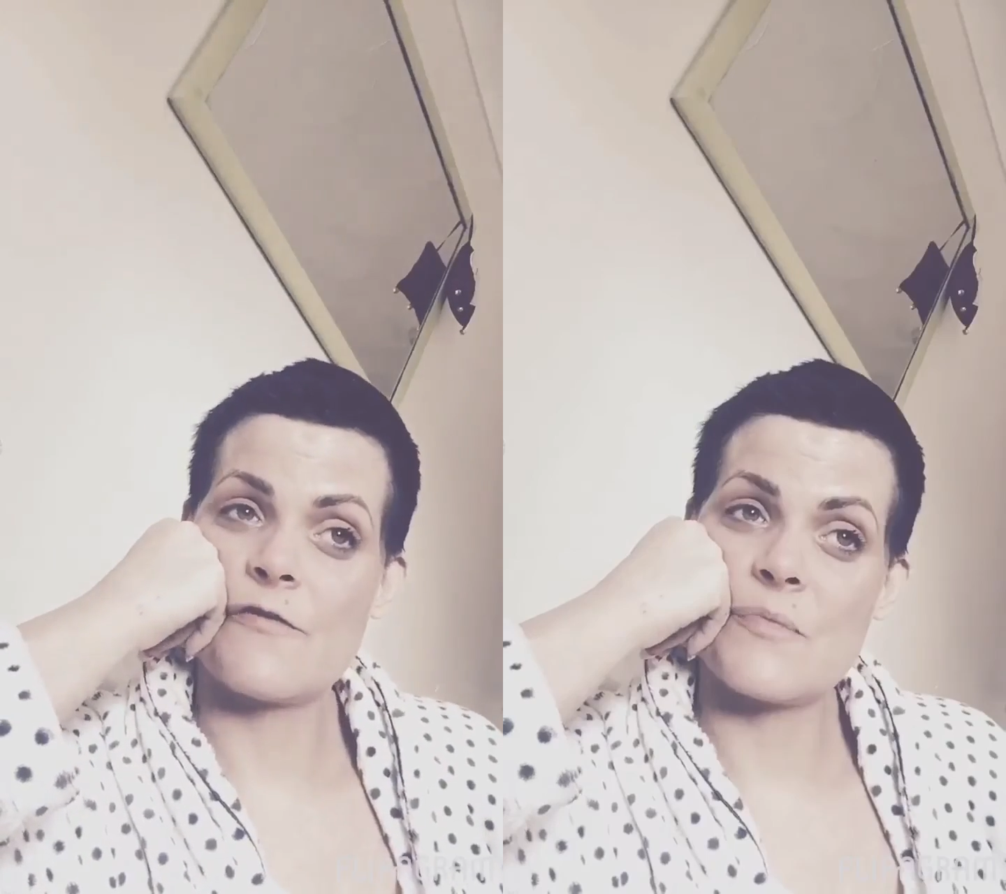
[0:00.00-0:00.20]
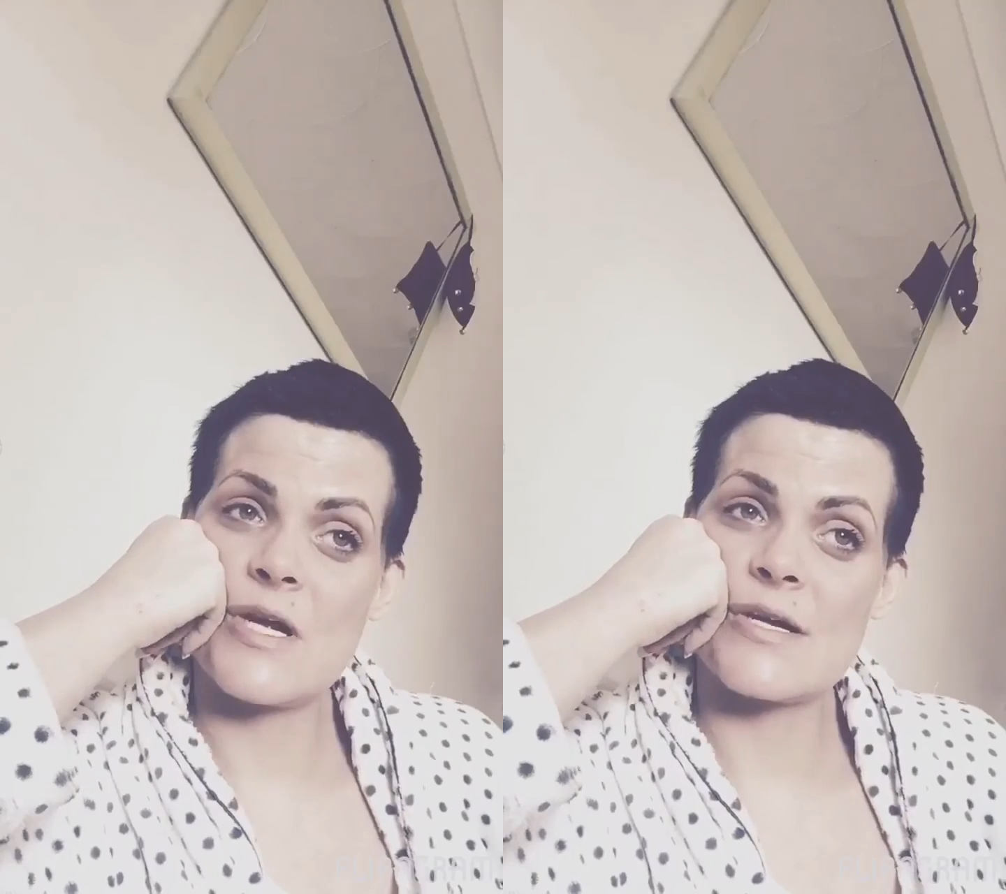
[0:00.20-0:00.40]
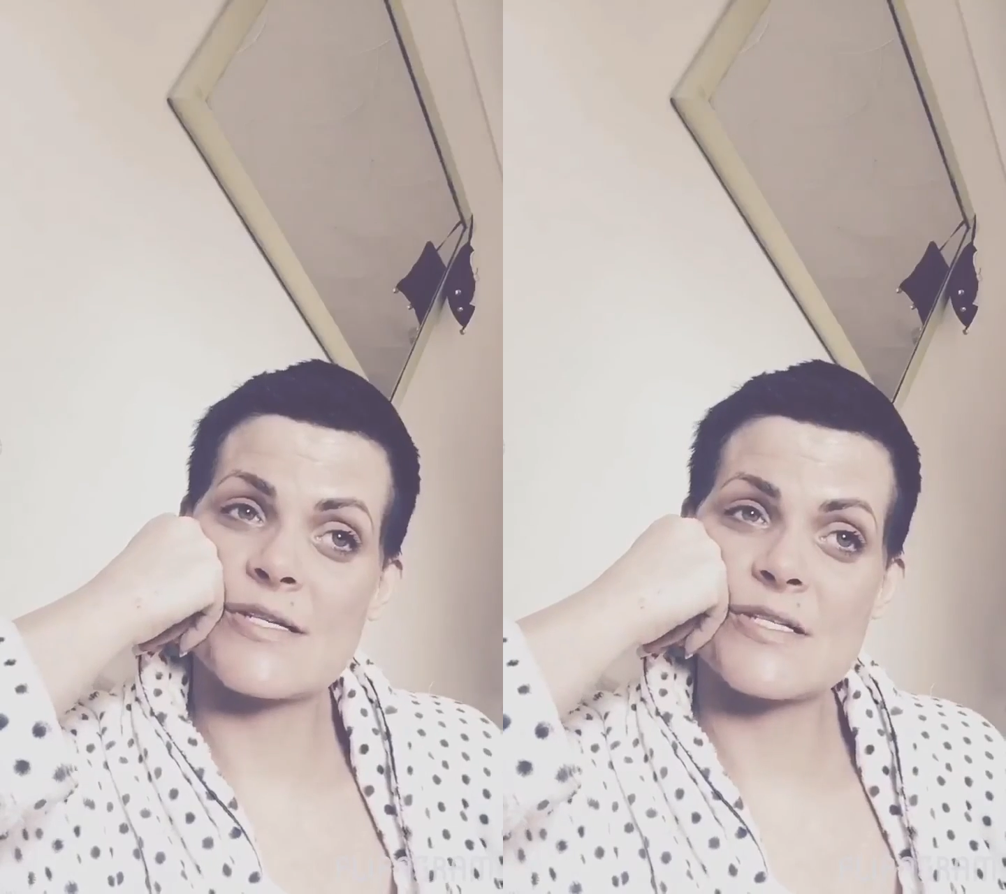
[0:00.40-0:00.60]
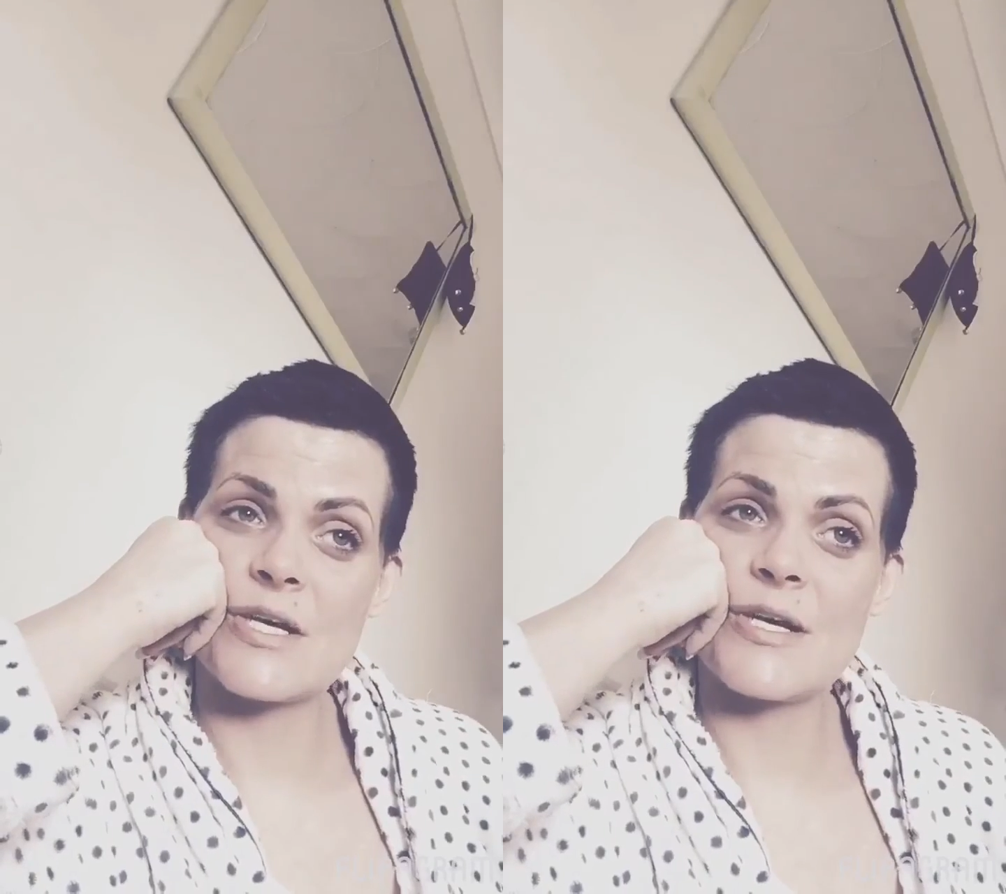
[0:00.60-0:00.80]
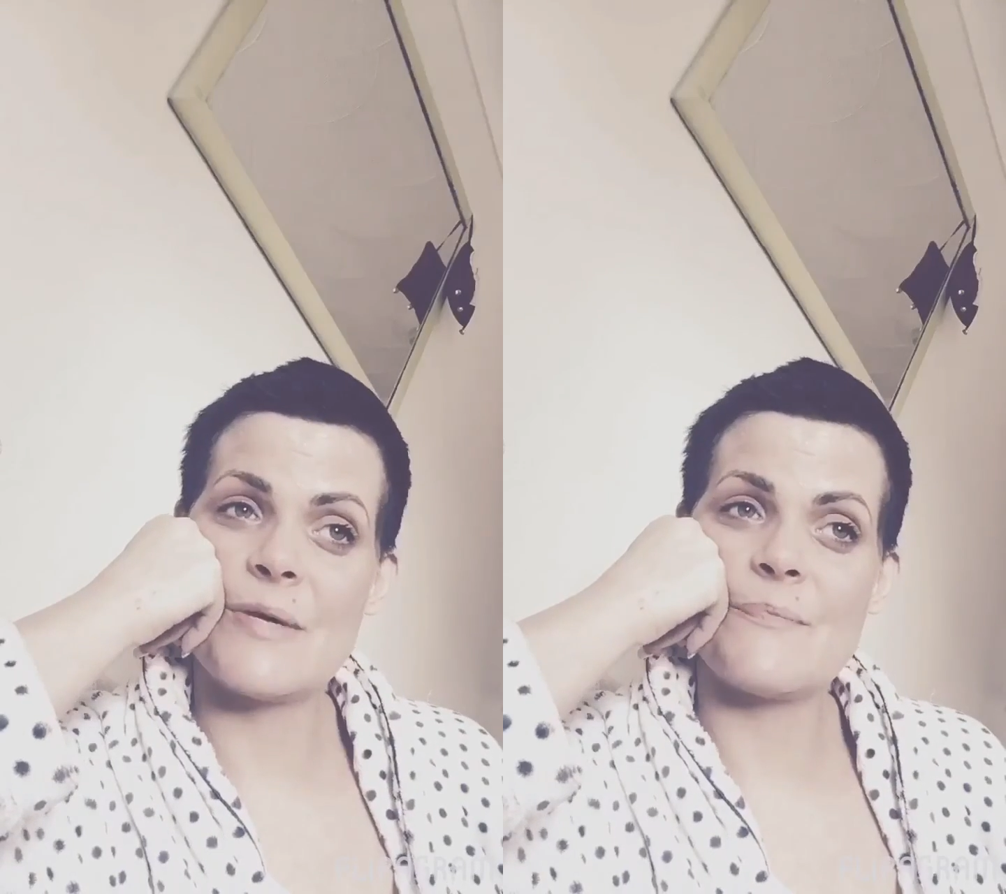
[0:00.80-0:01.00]
from last
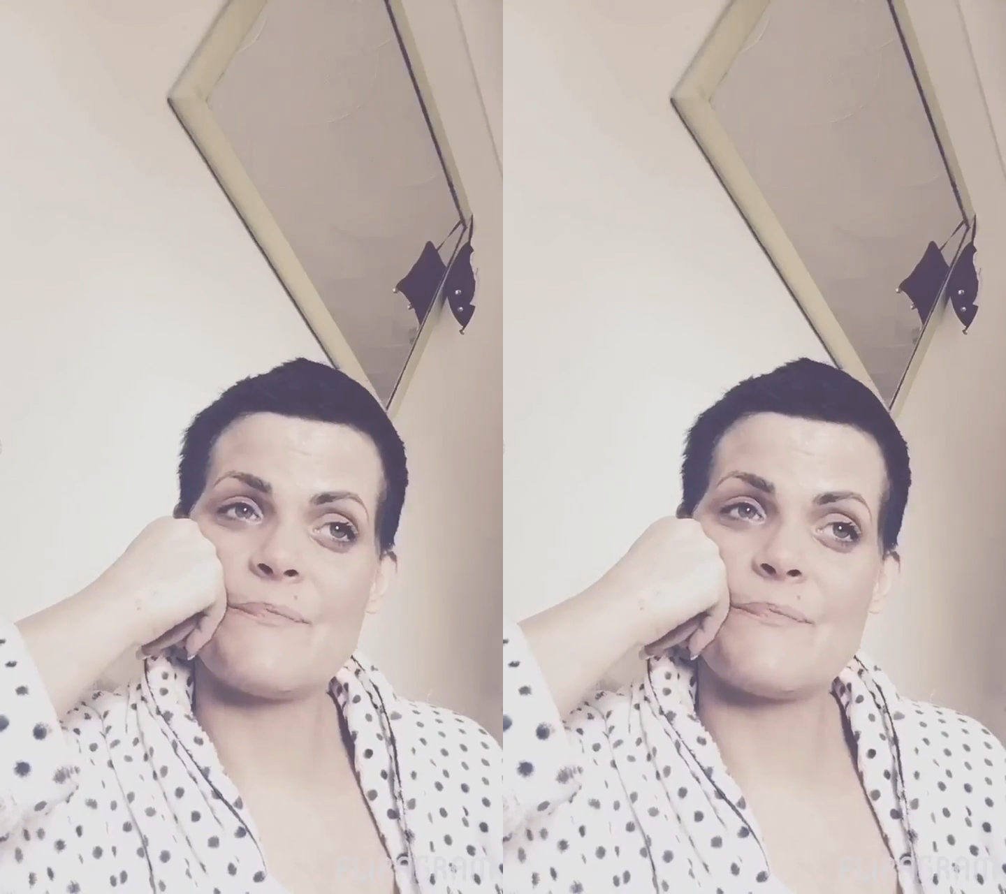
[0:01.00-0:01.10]
night,